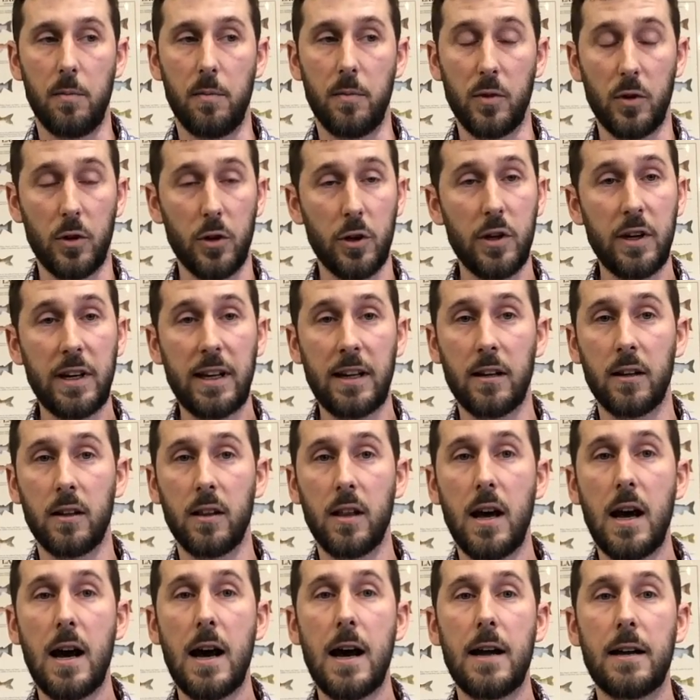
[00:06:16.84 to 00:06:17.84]
learning a
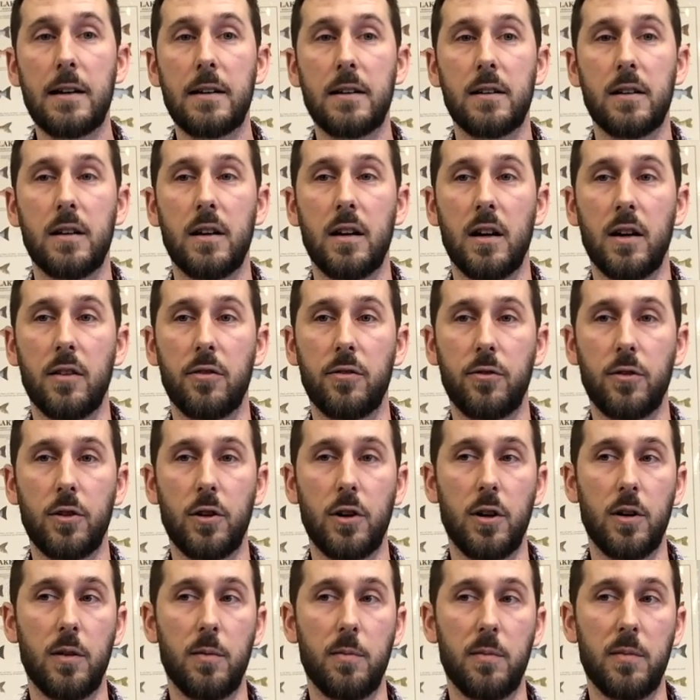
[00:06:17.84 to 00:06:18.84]
lot
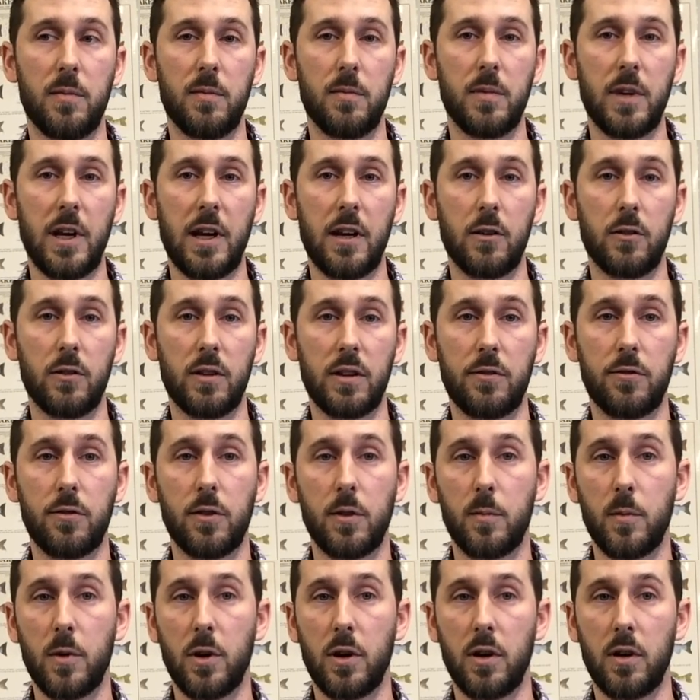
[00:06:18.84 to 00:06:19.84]
from not only
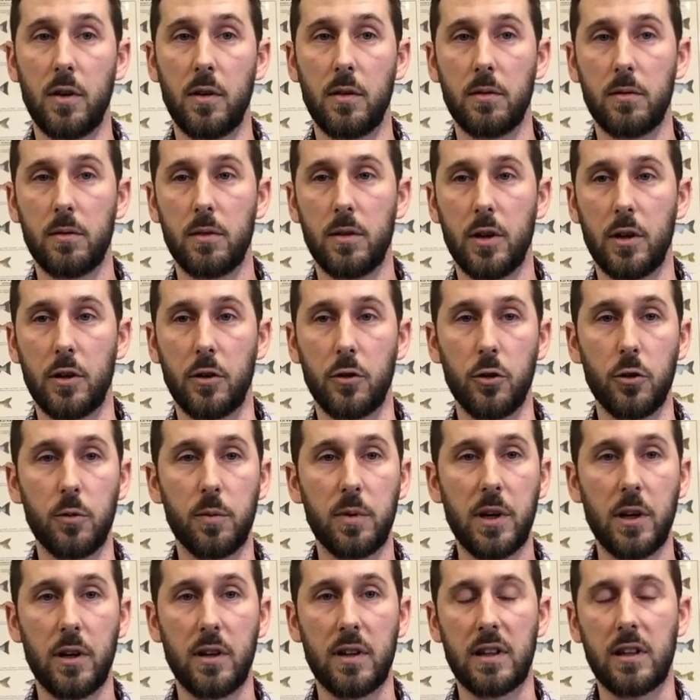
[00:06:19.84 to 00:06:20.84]
from our
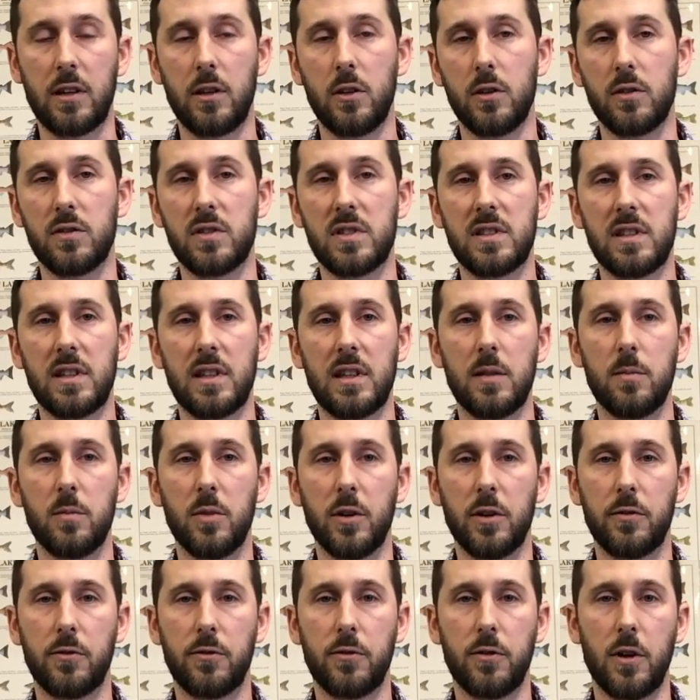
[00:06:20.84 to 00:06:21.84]
group here at the QFC,
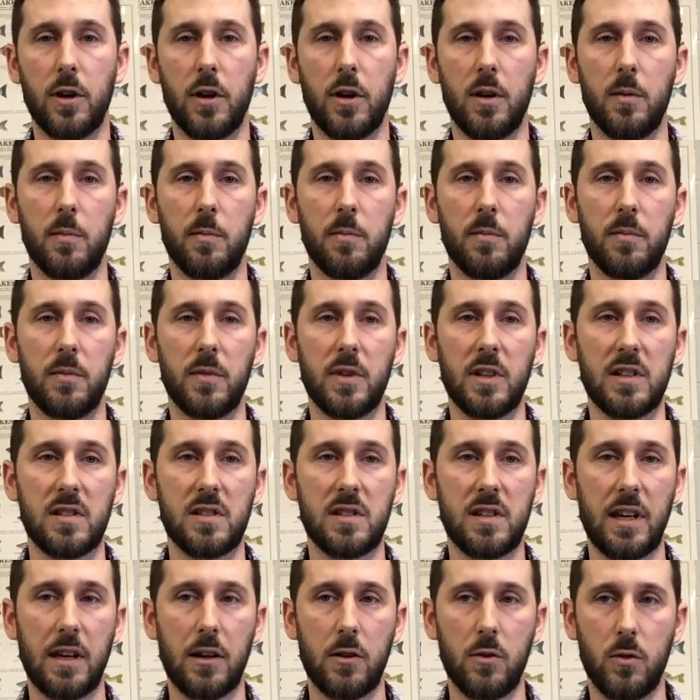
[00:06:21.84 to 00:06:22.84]
but from the
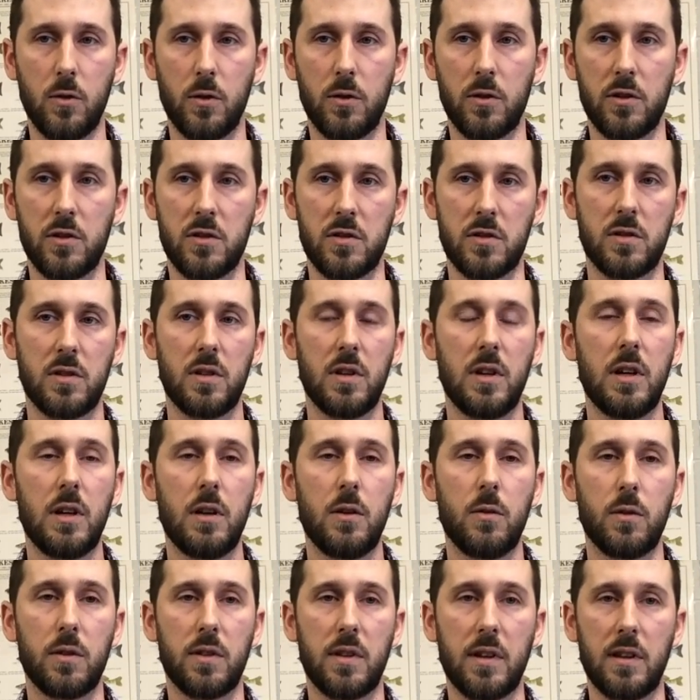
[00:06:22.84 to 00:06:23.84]
stakeholders
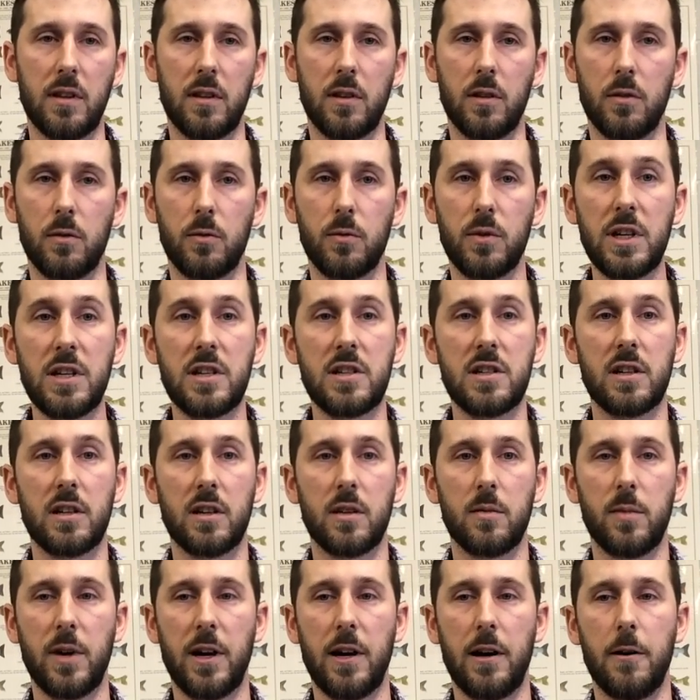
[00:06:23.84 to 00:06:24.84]
within the
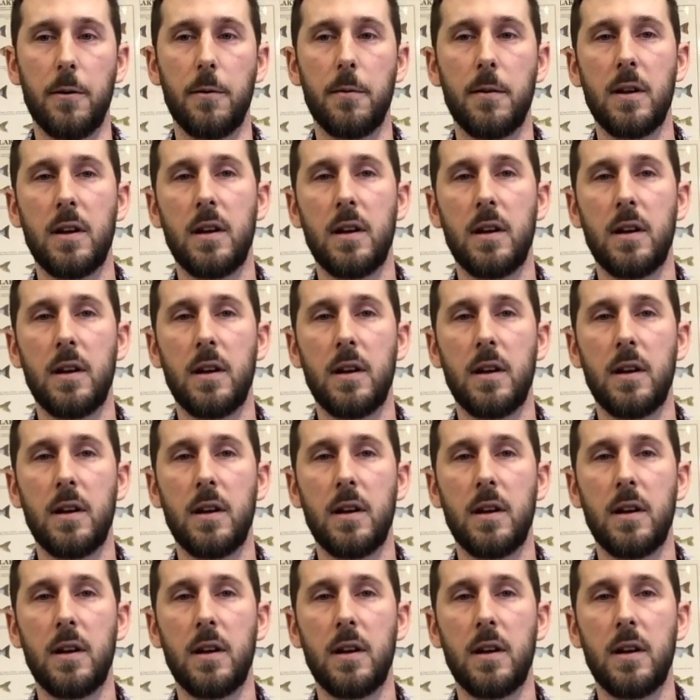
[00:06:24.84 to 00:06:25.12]
region about